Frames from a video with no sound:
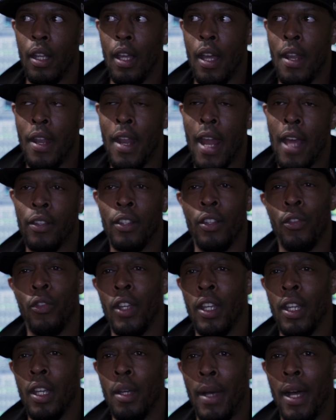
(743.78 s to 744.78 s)
And that's the
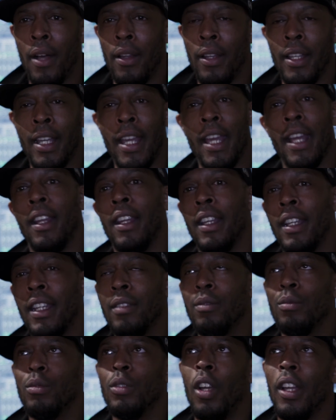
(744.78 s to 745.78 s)
thing about,
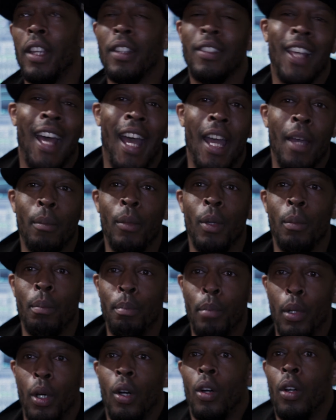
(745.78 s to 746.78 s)
not entitlement,
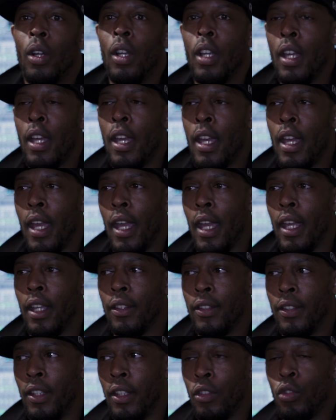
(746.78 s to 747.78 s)
but
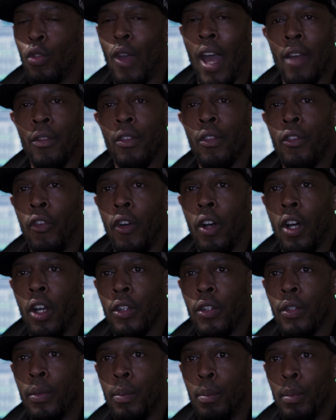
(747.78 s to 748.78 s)
it's the driving
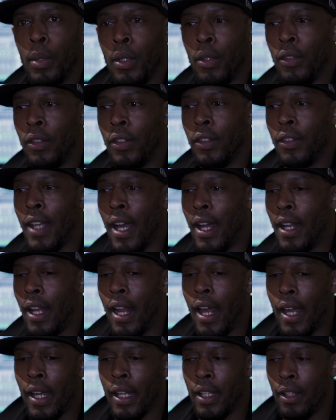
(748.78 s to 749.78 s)
force, because it's kind of
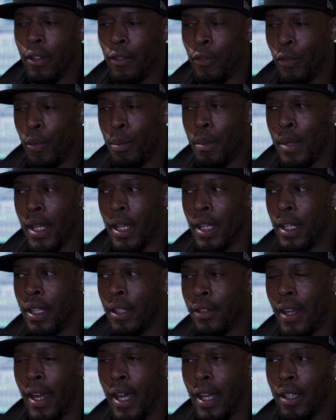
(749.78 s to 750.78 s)
like, for me,
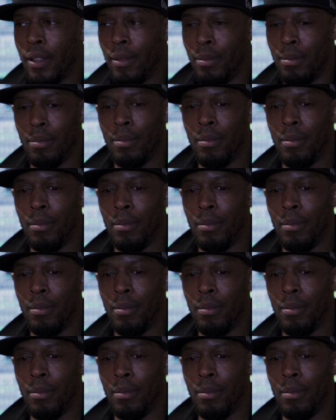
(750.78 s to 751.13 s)
it's like,